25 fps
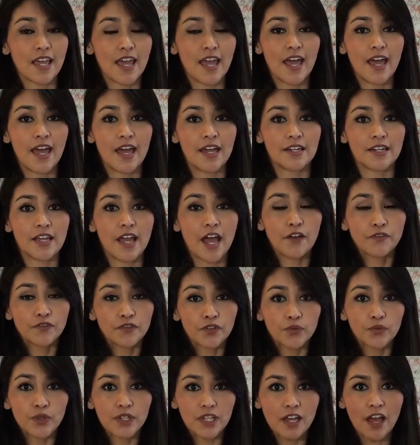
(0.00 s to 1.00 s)
And
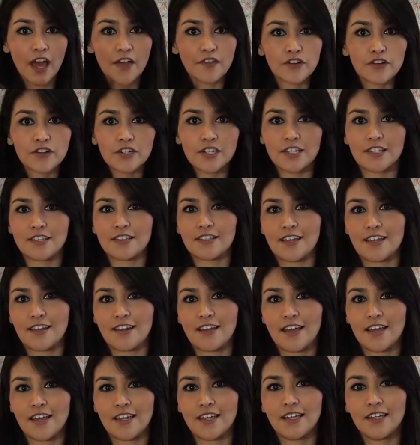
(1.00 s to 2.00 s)
after we gather this
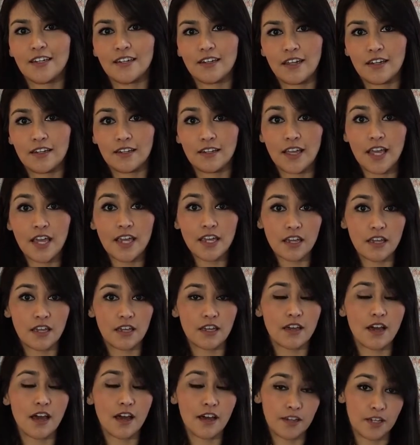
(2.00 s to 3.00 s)
data in an
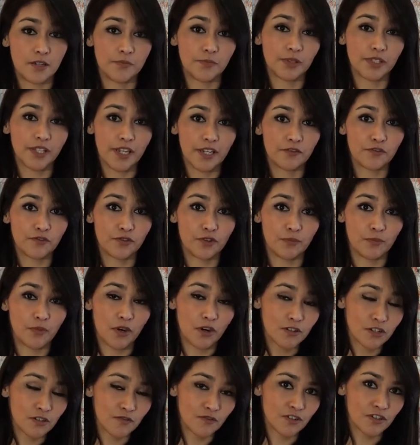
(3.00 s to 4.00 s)
AI platform,
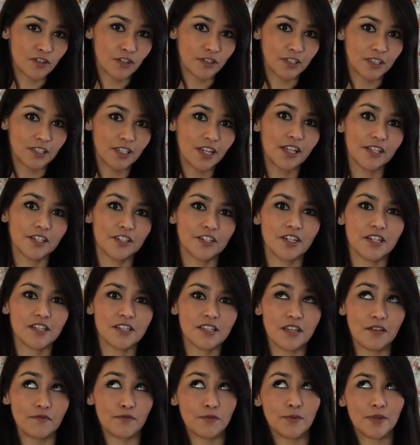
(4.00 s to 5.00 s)
artificial
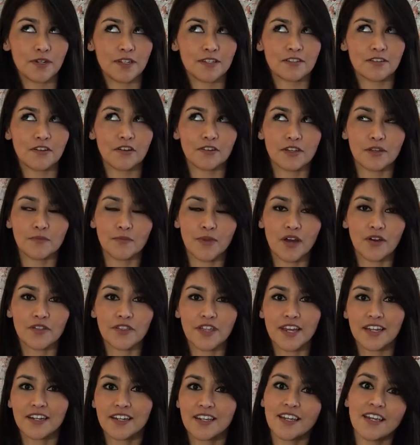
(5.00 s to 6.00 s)
intelligence, everybody's talking about
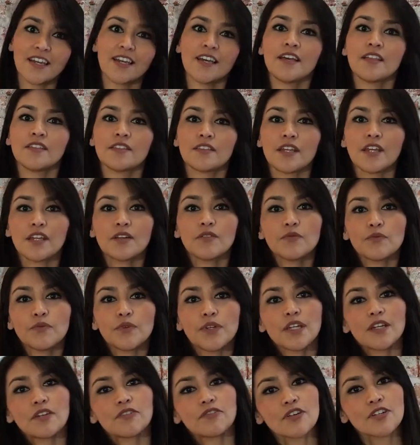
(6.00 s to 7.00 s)
that, then
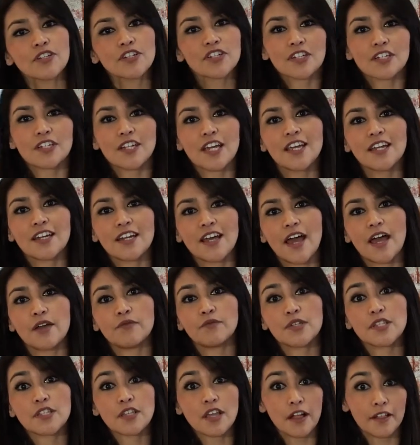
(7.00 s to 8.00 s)
we crunch the data and
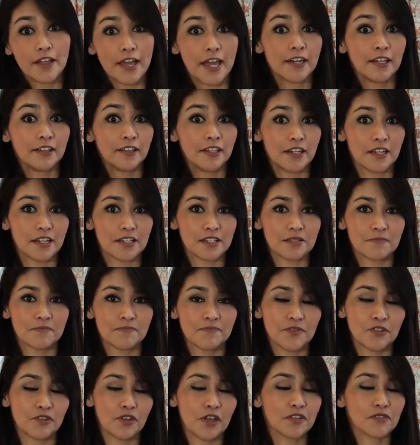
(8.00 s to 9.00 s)
we sell analytics.
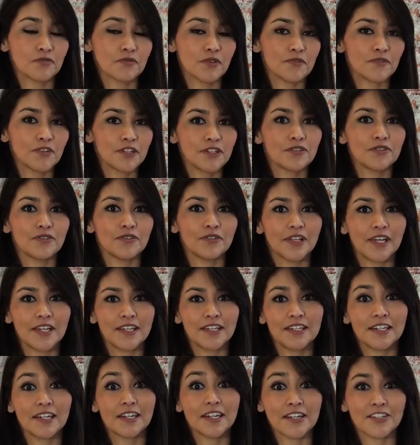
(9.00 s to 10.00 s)
So that's what we do, like
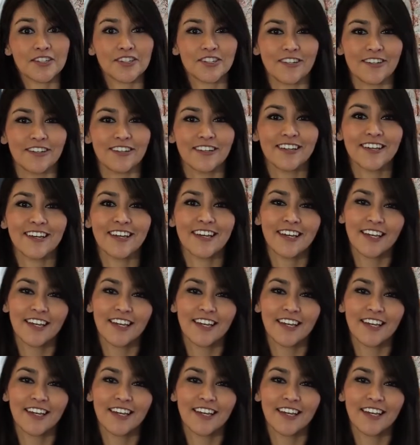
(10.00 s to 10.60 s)
in a nutshell.